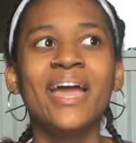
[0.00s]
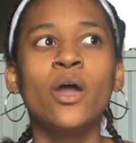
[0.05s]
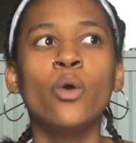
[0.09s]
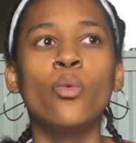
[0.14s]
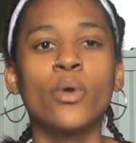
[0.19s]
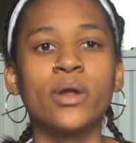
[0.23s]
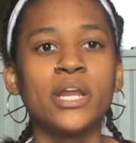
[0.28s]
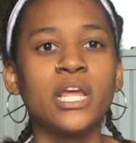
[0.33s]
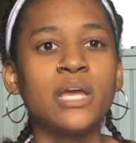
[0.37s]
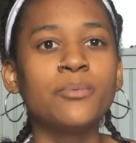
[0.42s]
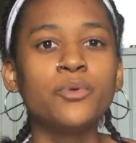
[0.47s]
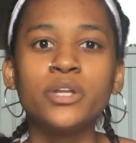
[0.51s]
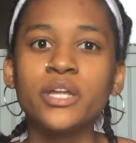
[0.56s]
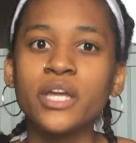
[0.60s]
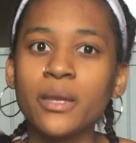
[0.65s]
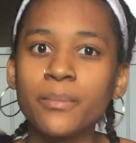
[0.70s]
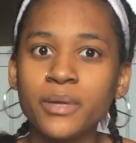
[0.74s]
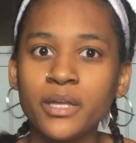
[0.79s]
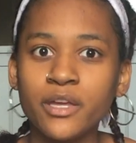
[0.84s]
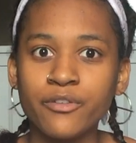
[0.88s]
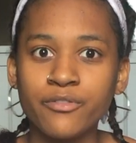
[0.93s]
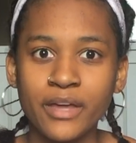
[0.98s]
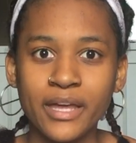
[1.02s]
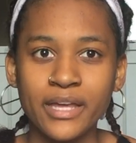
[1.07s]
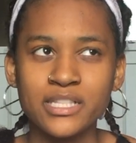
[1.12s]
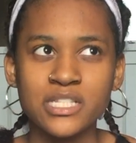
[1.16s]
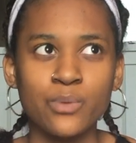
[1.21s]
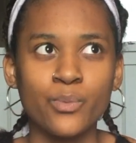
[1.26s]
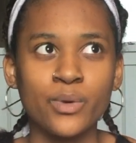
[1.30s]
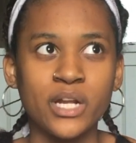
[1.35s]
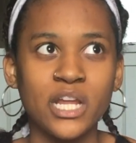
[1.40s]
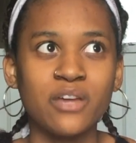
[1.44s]
weren't able to get PFAs
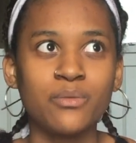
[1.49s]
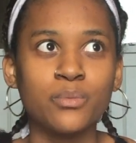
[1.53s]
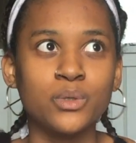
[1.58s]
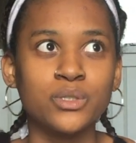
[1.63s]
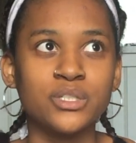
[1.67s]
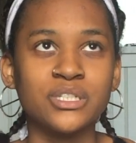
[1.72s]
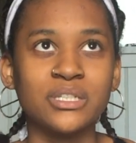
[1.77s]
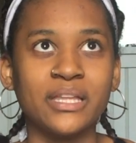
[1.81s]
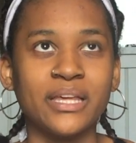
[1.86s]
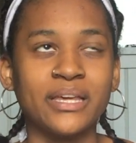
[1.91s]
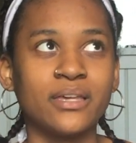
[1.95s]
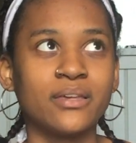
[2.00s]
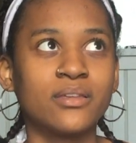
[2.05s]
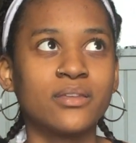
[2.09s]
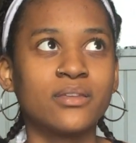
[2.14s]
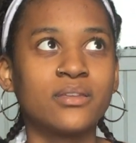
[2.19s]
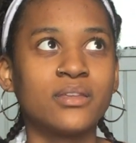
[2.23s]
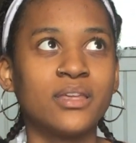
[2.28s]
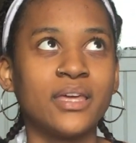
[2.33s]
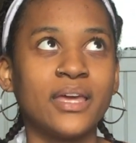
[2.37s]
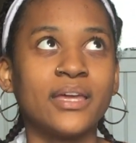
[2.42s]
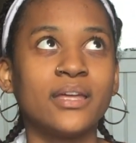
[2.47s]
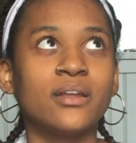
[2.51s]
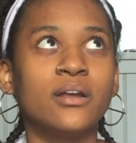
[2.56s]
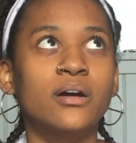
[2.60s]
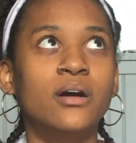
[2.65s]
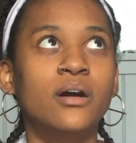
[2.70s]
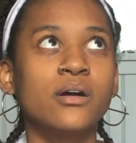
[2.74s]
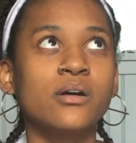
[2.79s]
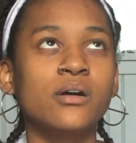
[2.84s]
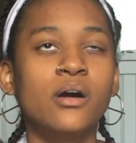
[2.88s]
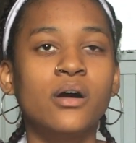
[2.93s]
and weren't able to, like, get
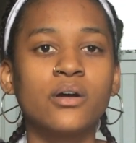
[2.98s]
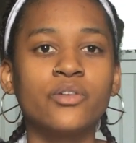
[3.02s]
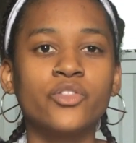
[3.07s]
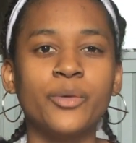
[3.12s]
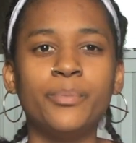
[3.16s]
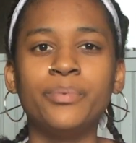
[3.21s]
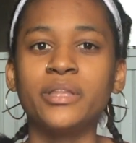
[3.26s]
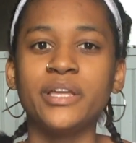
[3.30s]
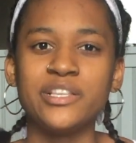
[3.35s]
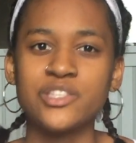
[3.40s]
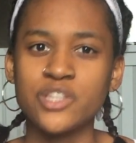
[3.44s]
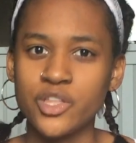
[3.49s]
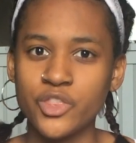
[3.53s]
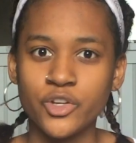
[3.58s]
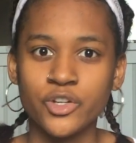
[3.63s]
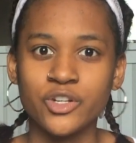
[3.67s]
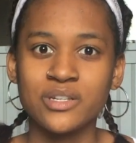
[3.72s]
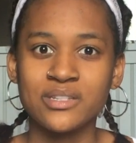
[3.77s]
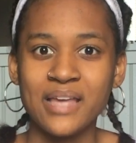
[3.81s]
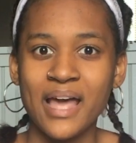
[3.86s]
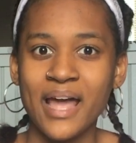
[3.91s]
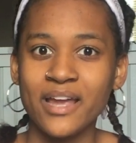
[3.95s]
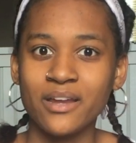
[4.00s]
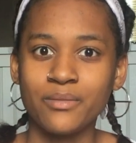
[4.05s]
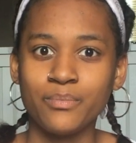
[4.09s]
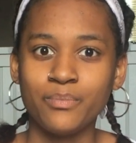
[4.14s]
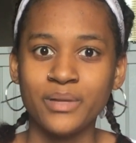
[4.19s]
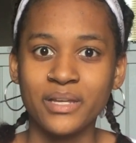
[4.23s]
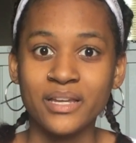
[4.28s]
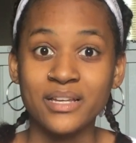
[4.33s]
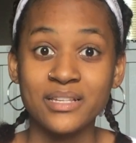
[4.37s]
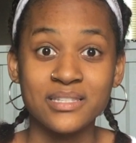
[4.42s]
the police on their side
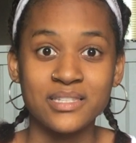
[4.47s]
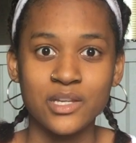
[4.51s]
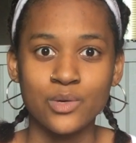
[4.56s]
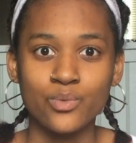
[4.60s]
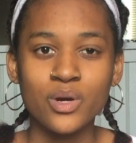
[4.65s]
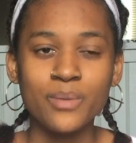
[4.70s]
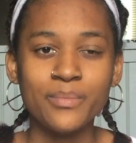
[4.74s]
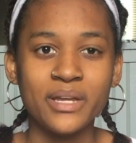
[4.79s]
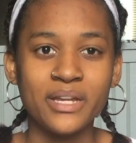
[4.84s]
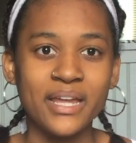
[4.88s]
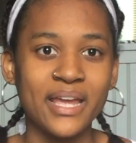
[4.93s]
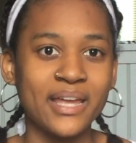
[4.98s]
because they're women.